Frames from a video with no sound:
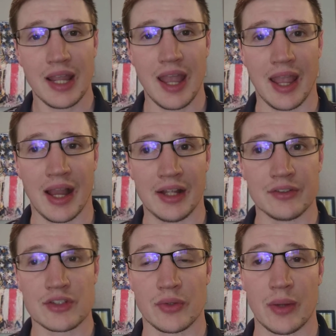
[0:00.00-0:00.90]

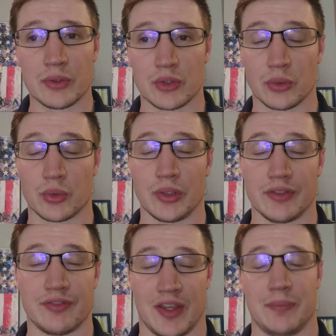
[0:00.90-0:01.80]
And so it was really
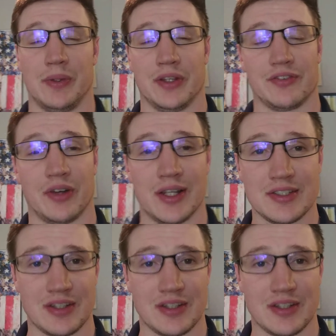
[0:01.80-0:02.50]
faith building for us